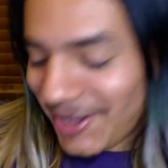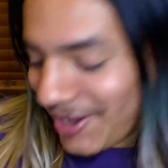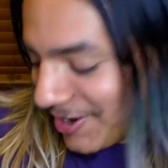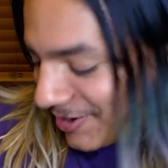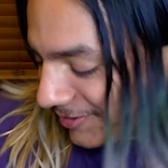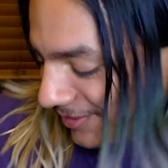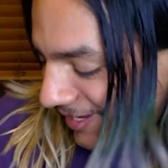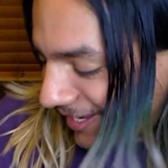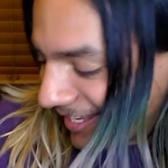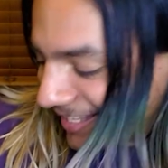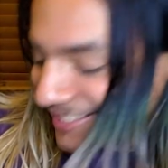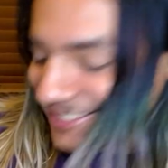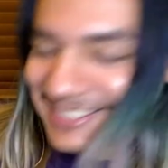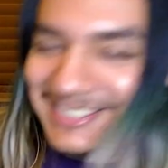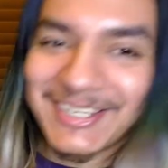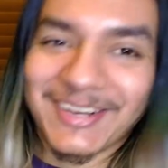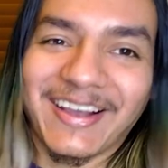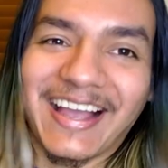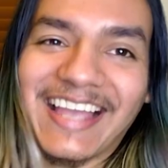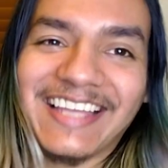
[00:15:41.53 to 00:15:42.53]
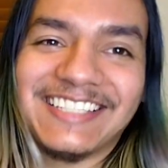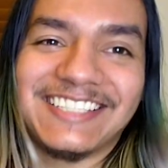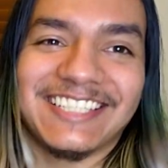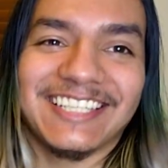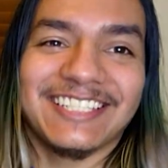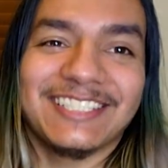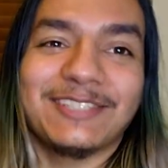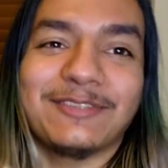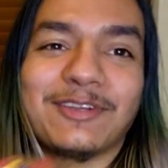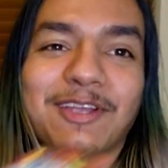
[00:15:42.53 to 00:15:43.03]
Okay, so I
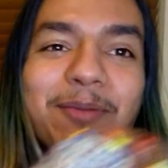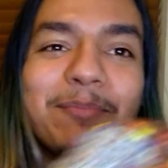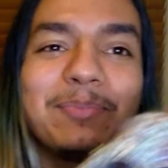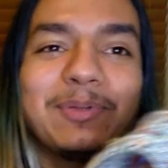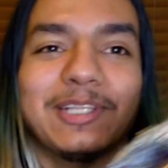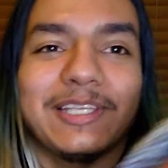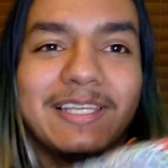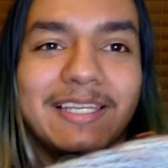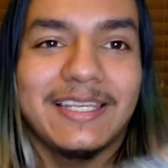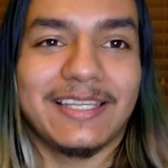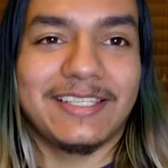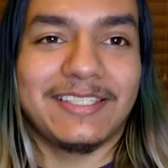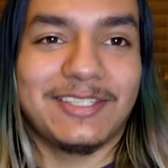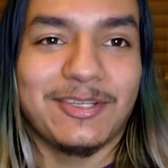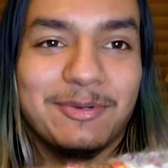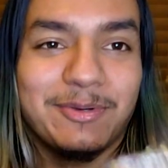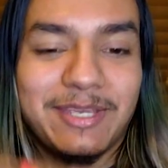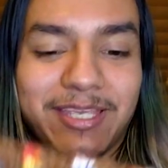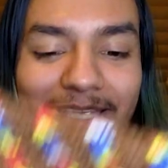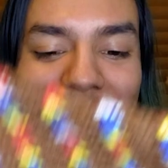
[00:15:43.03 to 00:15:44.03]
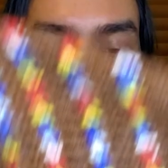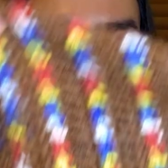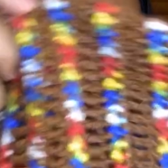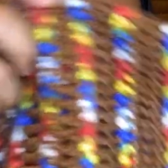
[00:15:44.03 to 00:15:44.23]
just completed doing